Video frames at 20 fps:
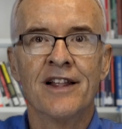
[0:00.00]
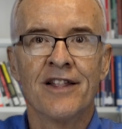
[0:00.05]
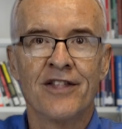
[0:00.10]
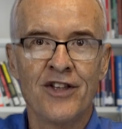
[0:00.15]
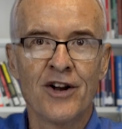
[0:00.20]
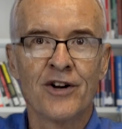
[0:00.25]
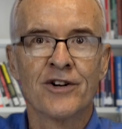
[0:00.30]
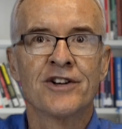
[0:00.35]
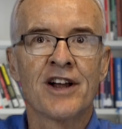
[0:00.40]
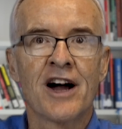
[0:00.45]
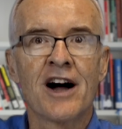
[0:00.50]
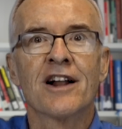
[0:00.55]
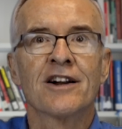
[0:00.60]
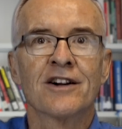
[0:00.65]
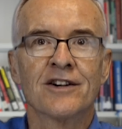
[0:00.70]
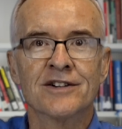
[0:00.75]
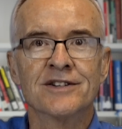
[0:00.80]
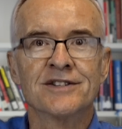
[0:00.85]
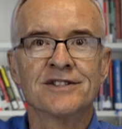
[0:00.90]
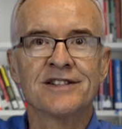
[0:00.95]
their
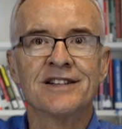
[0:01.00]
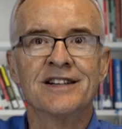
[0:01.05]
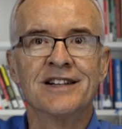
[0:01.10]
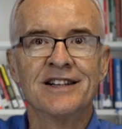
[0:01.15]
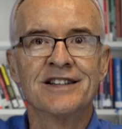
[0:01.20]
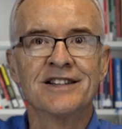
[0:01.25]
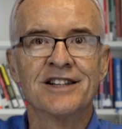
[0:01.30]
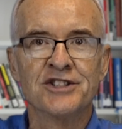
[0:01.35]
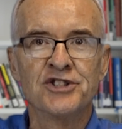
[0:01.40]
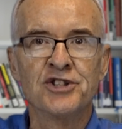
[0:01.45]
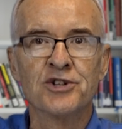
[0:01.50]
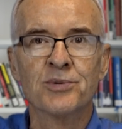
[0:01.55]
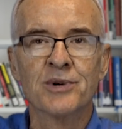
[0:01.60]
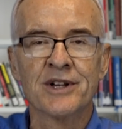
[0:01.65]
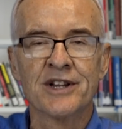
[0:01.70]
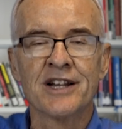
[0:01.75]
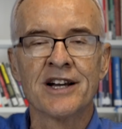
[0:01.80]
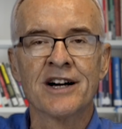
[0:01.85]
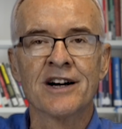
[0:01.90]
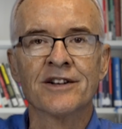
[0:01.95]
dollars that you
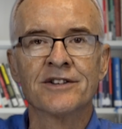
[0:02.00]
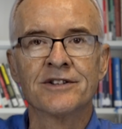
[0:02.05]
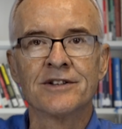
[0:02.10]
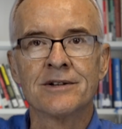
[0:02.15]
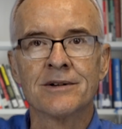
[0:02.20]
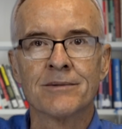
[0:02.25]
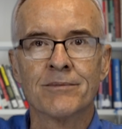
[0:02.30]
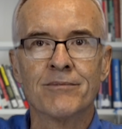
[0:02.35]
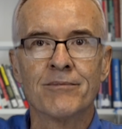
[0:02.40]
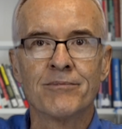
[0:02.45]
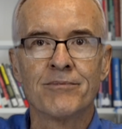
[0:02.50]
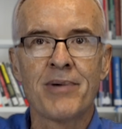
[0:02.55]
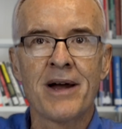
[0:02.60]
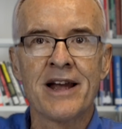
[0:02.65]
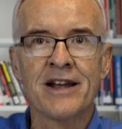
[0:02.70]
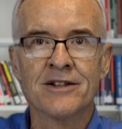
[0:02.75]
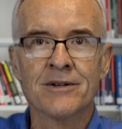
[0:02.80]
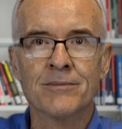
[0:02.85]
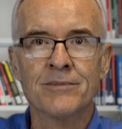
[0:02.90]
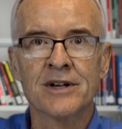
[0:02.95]
withheld to
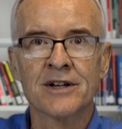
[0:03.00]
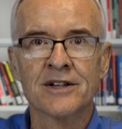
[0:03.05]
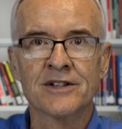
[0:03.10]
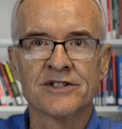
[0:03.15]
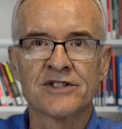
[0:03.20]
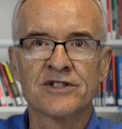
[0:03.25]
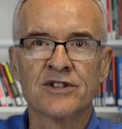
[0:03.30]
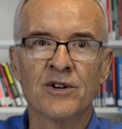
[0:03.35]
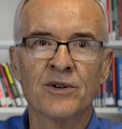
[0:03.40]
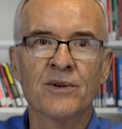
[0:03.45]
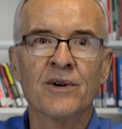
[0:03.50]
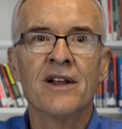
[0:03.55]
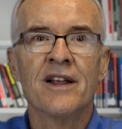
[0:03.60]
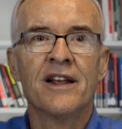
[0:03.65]
pay the bills, so